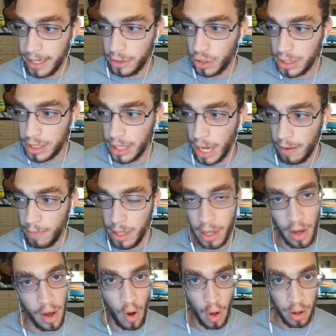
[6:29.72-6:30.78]
It just gave
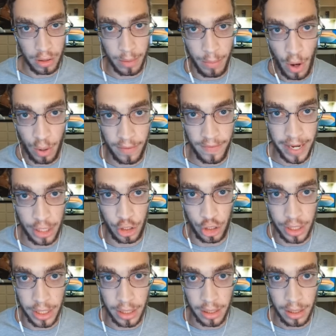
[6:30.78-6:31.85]
me all the
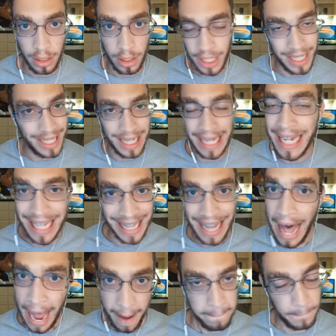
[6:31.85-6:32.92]
motivation to
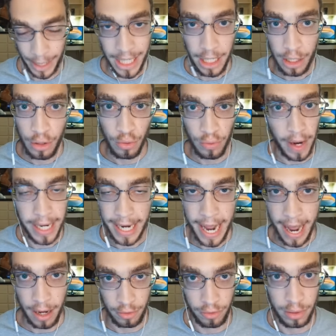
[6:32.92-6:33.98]
clap you right
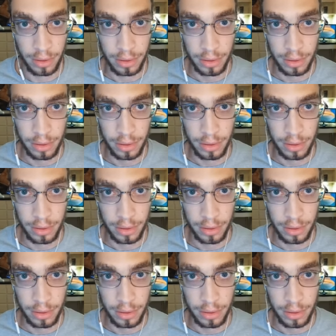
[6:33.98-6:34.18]
now.